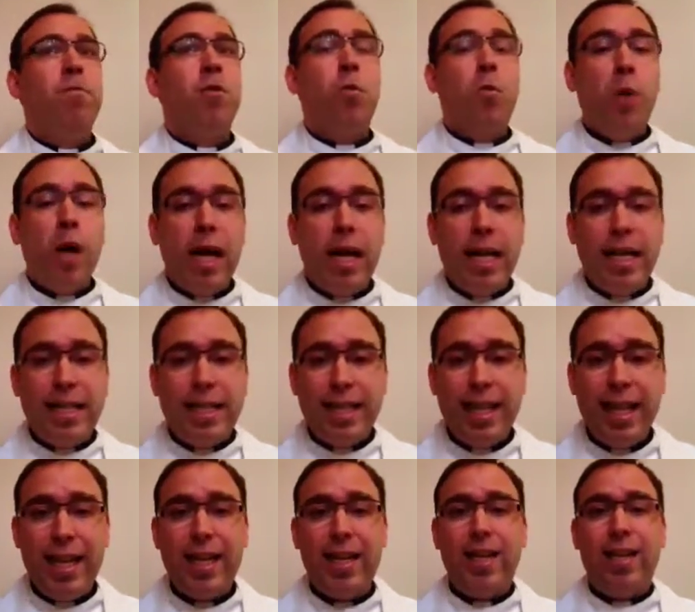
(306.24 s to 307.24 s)
What is
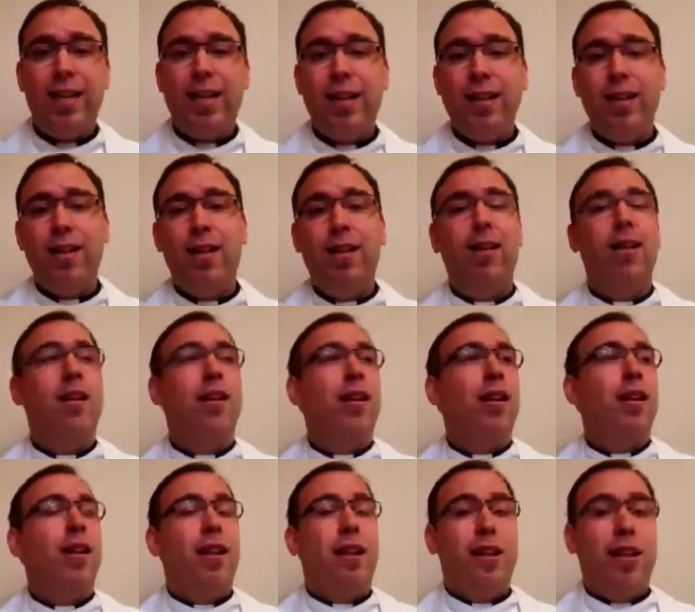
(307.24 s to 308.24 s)
it
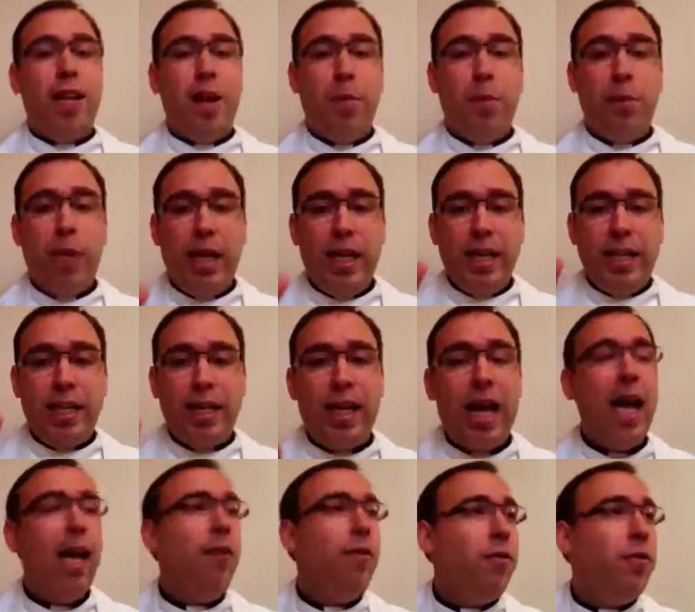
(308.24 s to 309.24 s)
that brings
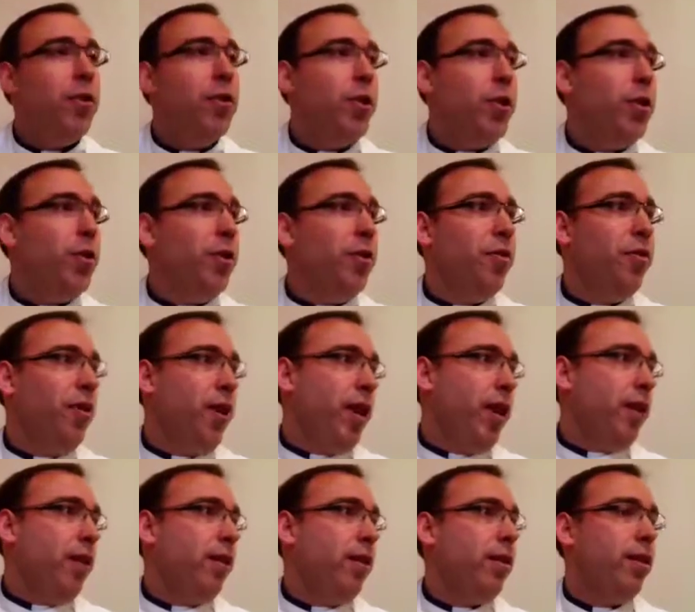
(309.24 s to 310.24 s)
life to your
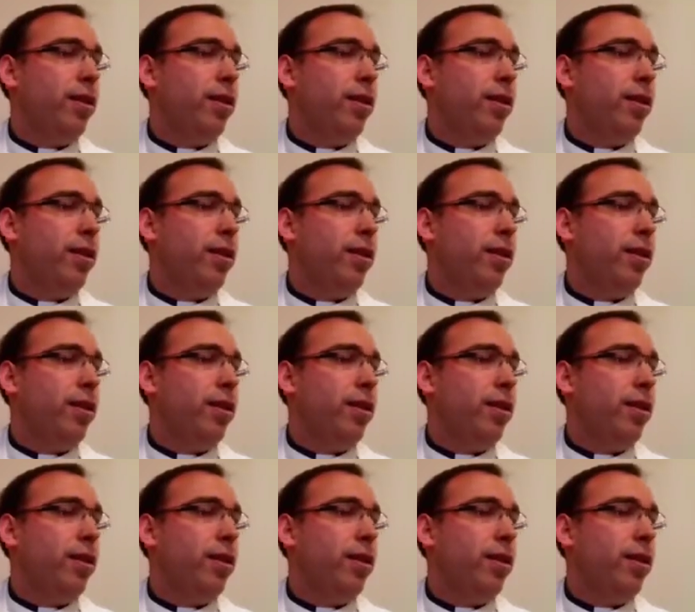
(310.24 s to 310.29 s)
faith?